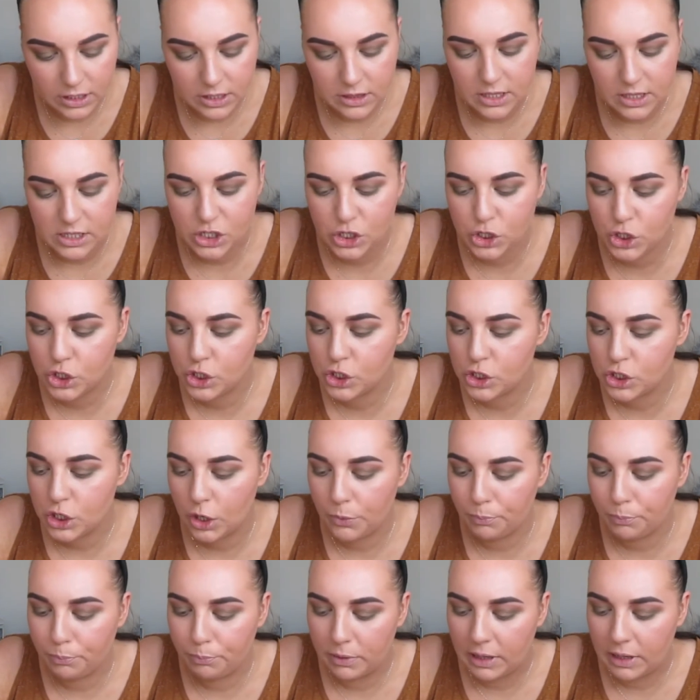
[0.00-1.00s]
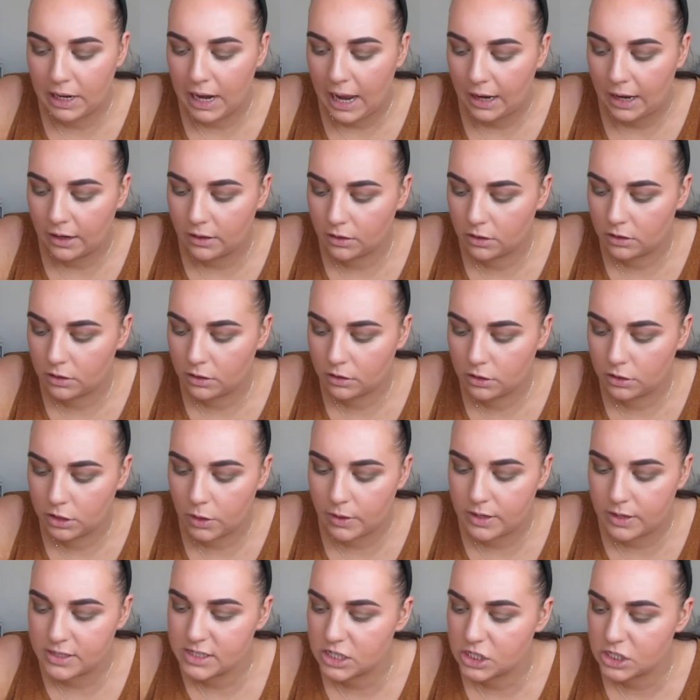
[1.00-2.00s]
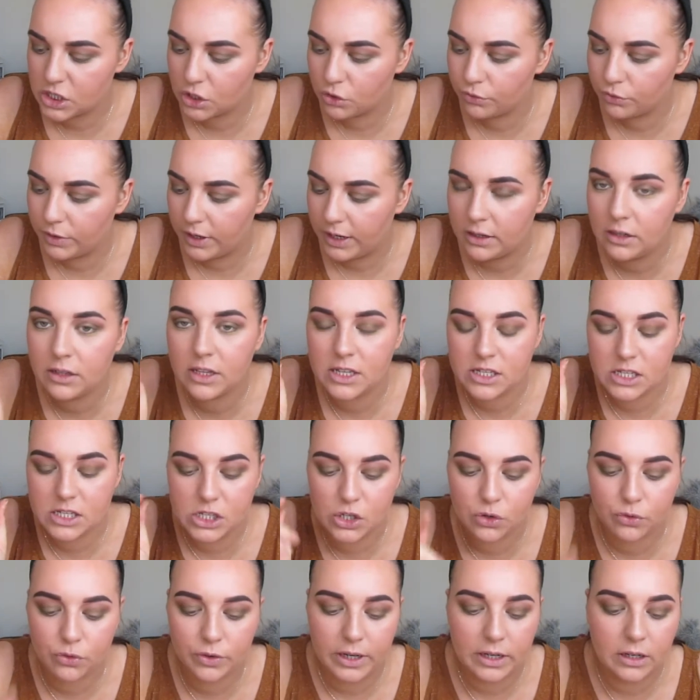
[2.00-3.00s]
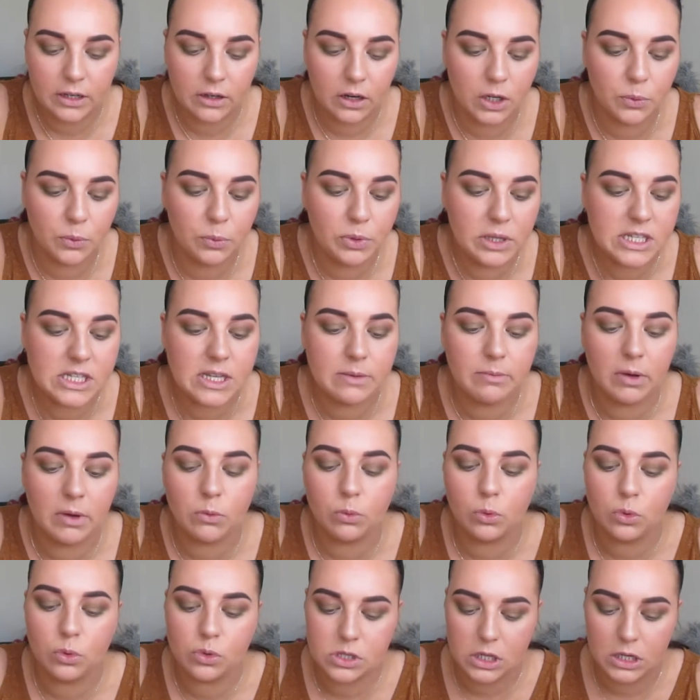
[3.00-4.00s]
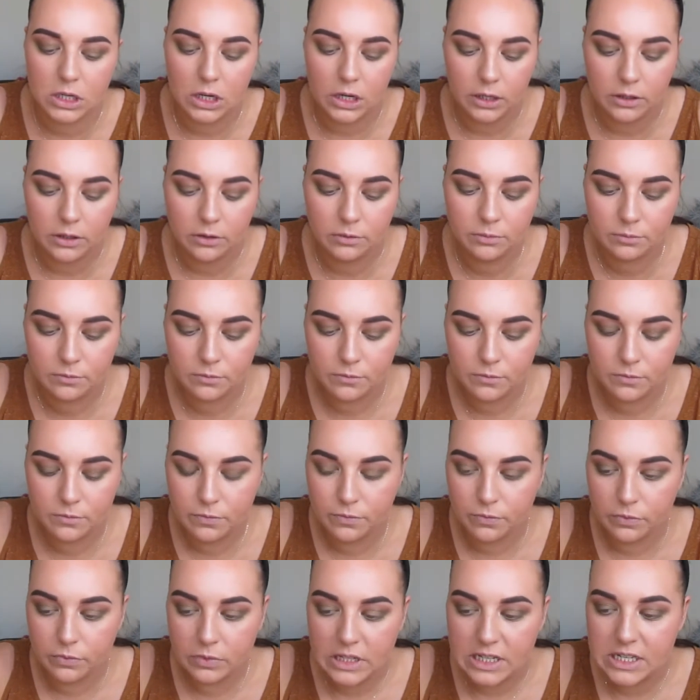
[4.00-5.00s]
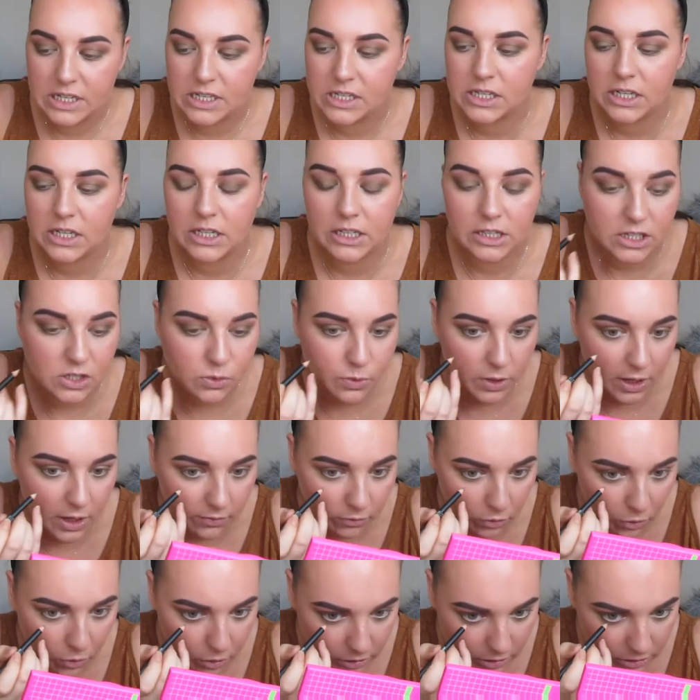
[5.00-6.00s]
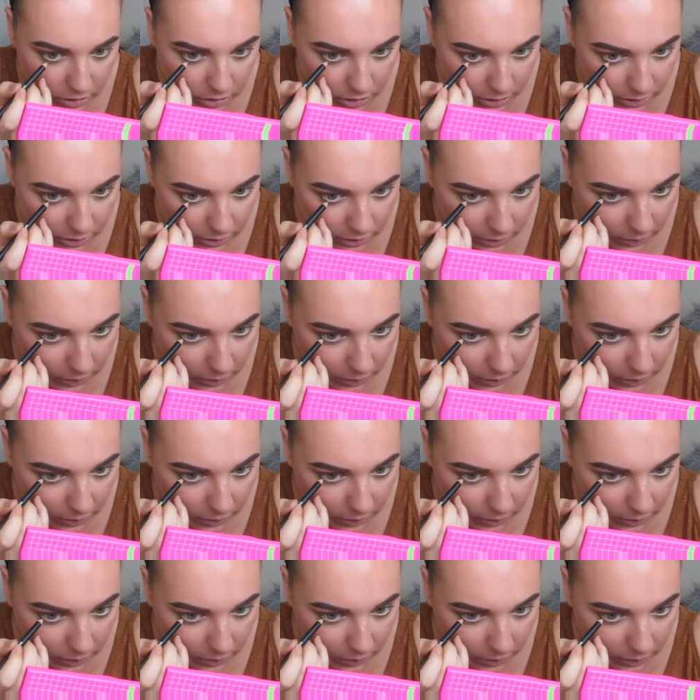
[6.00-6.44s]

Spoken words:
This is just a black, no, this is green, and I put this in my waterline, seeing as we haven't got anything in